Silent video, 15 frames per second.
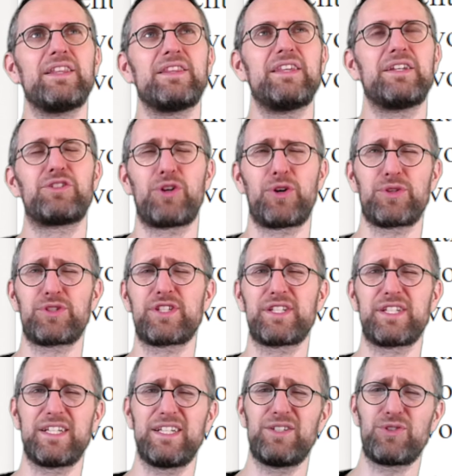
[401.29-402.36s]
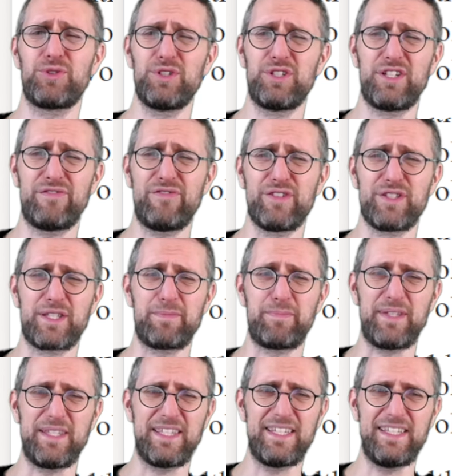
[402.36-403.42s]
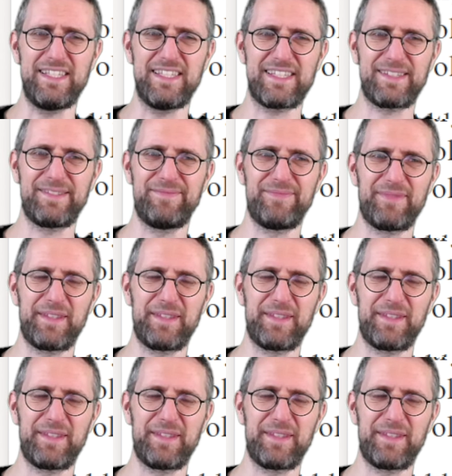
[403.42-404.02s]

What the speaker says: that turns it into a different species,